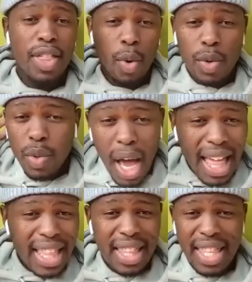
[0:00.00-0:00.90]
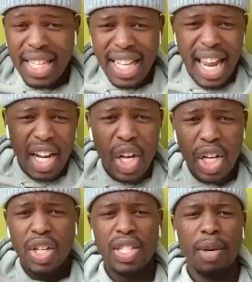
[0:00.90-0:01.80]
those were other things that I
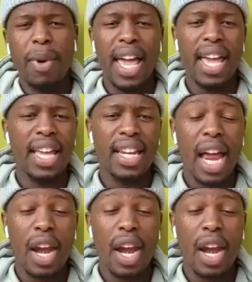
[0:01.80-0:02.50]
learned, because in my head,